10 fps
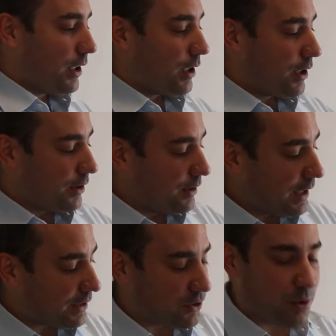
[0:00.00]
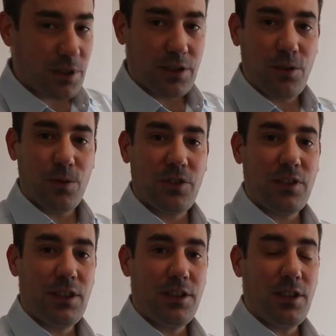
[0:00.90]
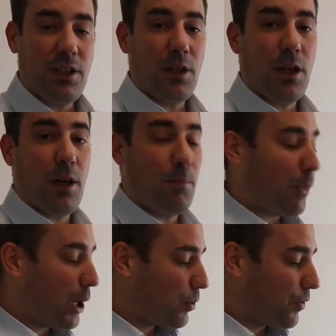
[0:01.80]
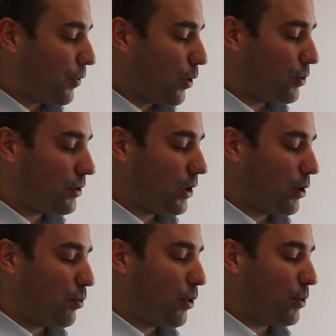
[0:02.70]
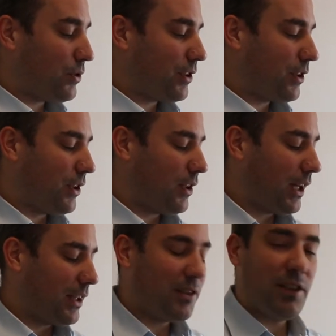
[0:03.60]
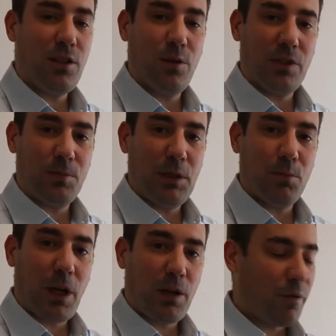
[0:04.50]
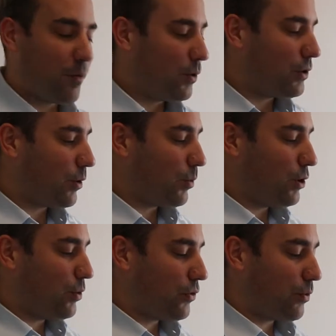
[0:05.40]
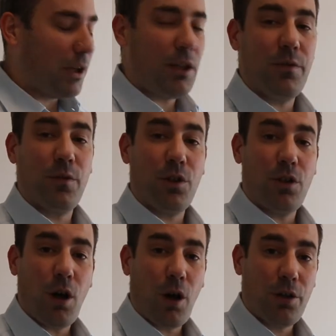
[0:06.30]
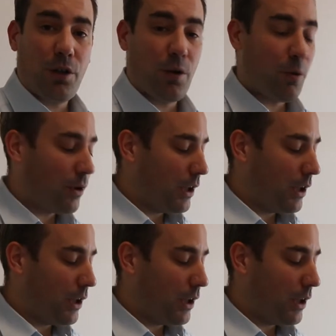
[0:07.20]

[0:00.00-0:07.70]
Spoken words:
Next to it, you'll see the microphone, a Rode NT USB microphone that we use mainly for the audio,